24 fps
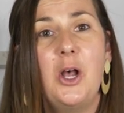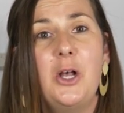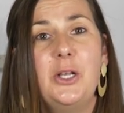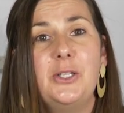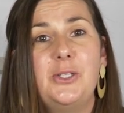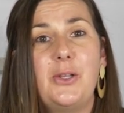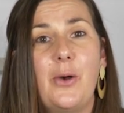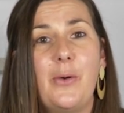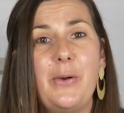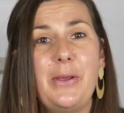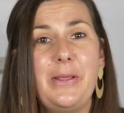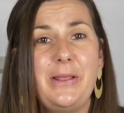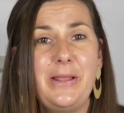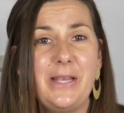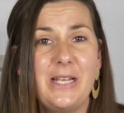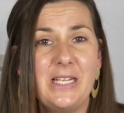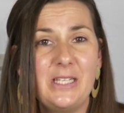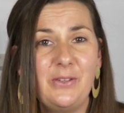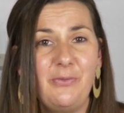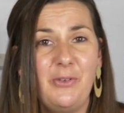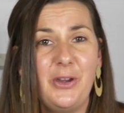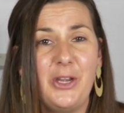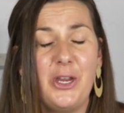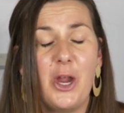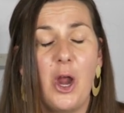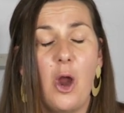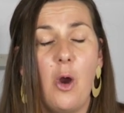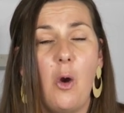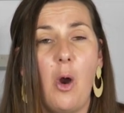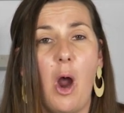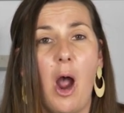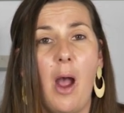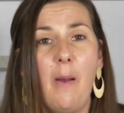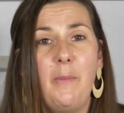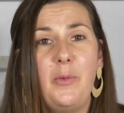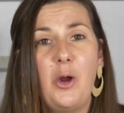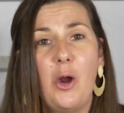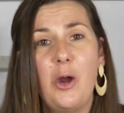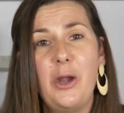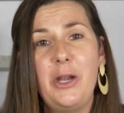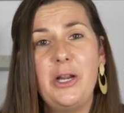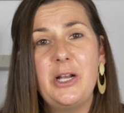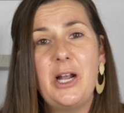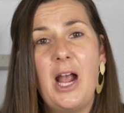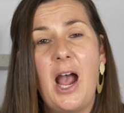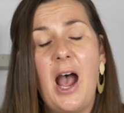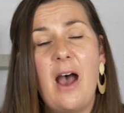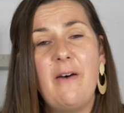So in this video, I'm going
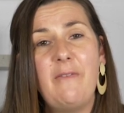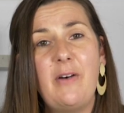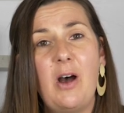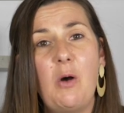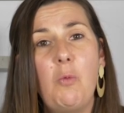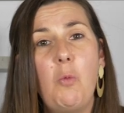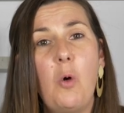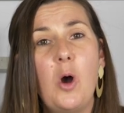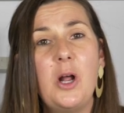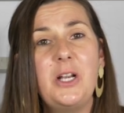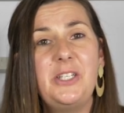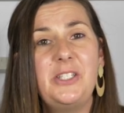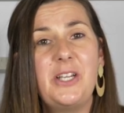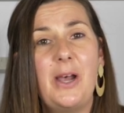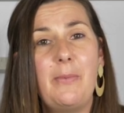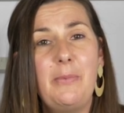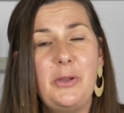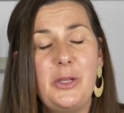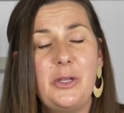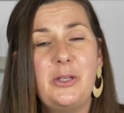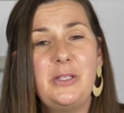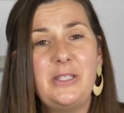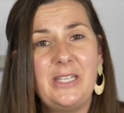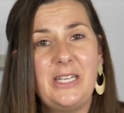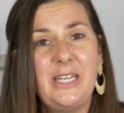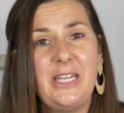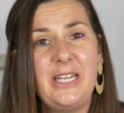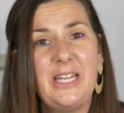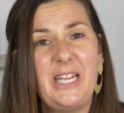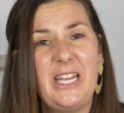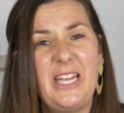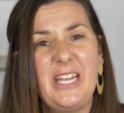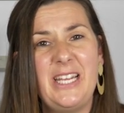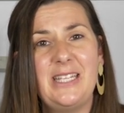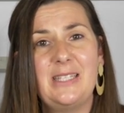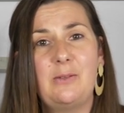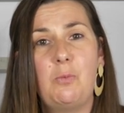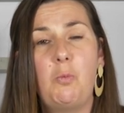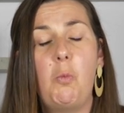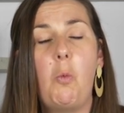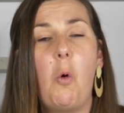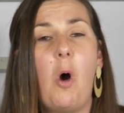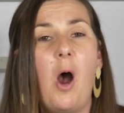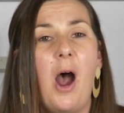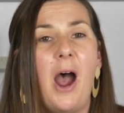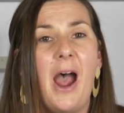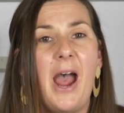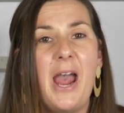to cover what W sitting is,
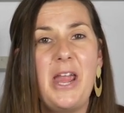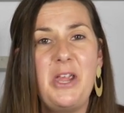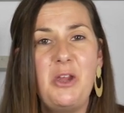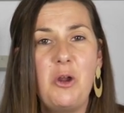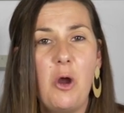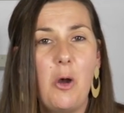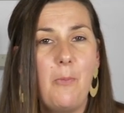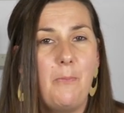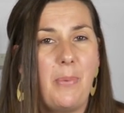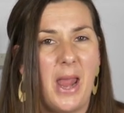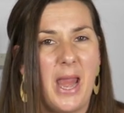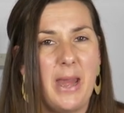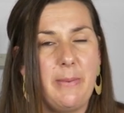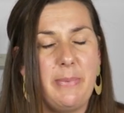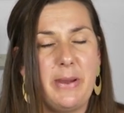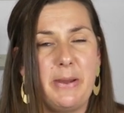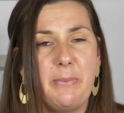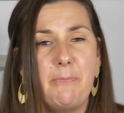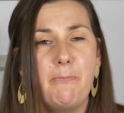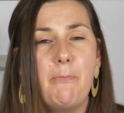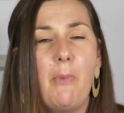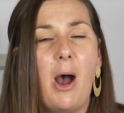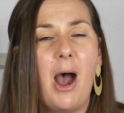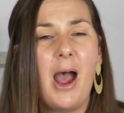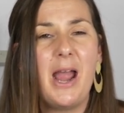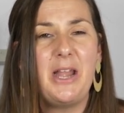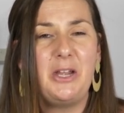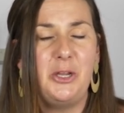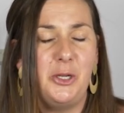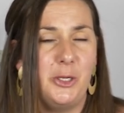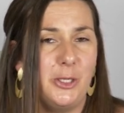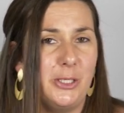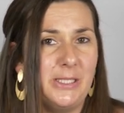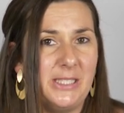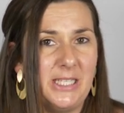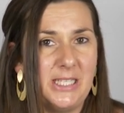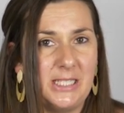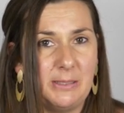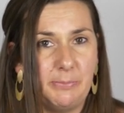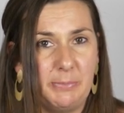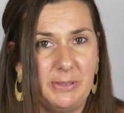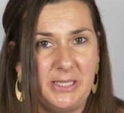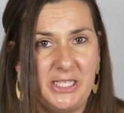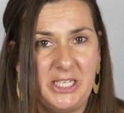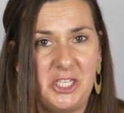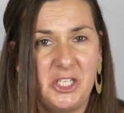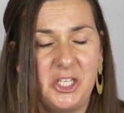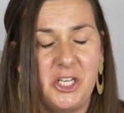why your baby might use this
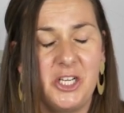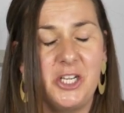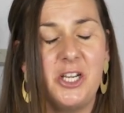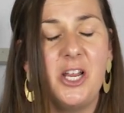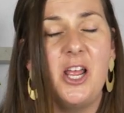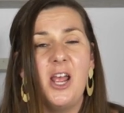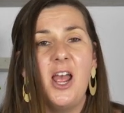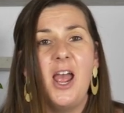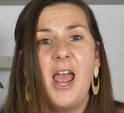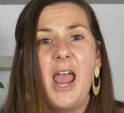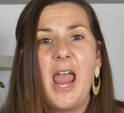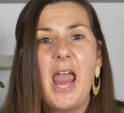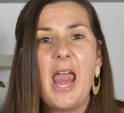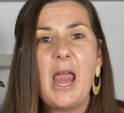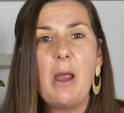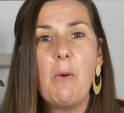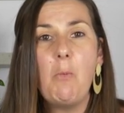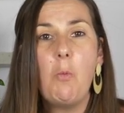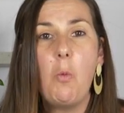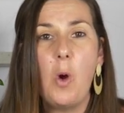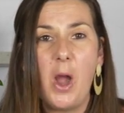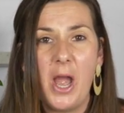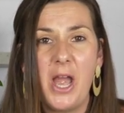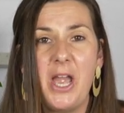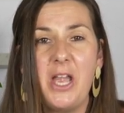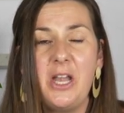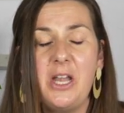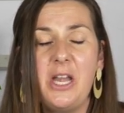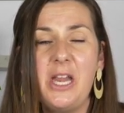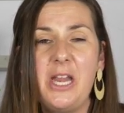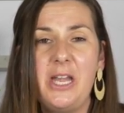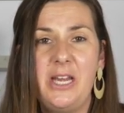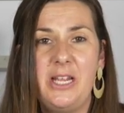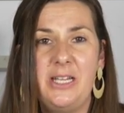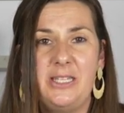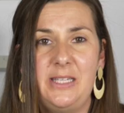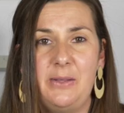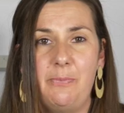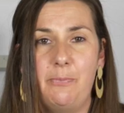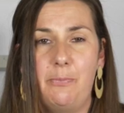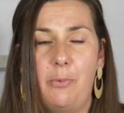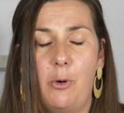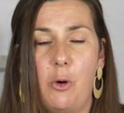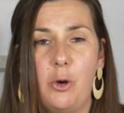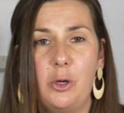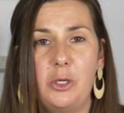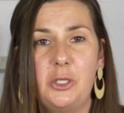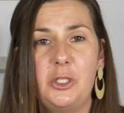position, and when it is
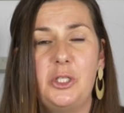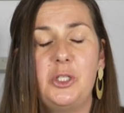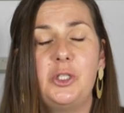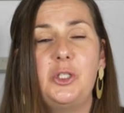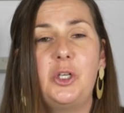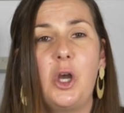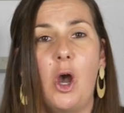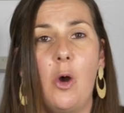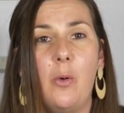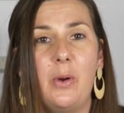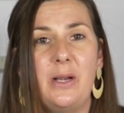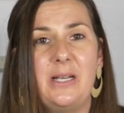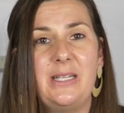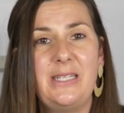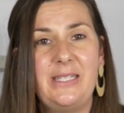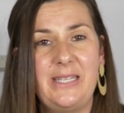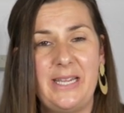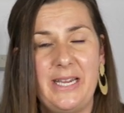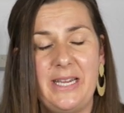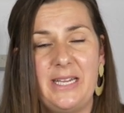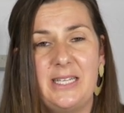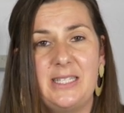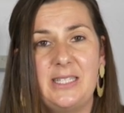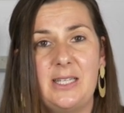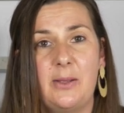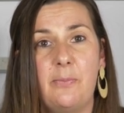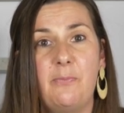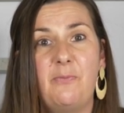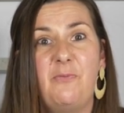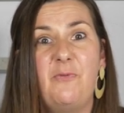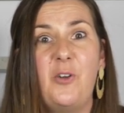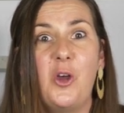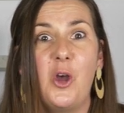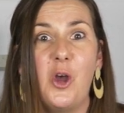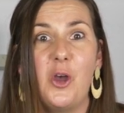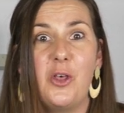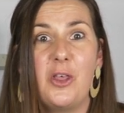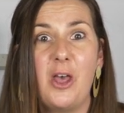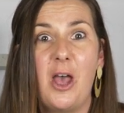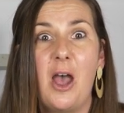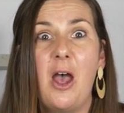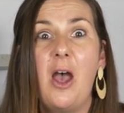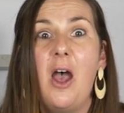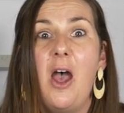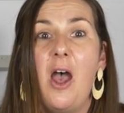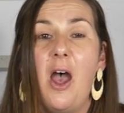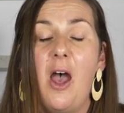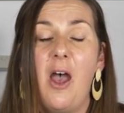important to go and seek some
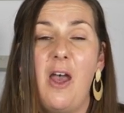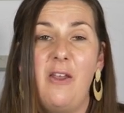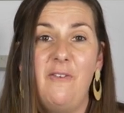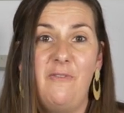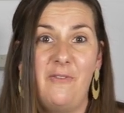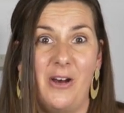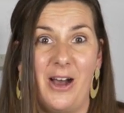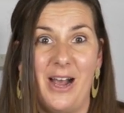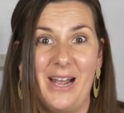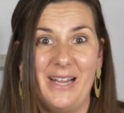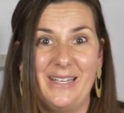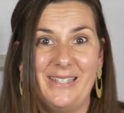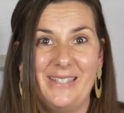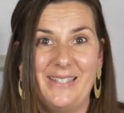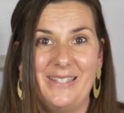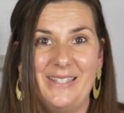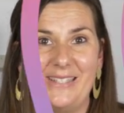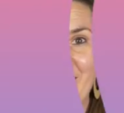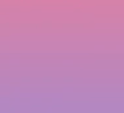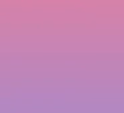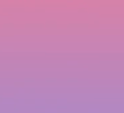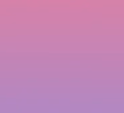further advice.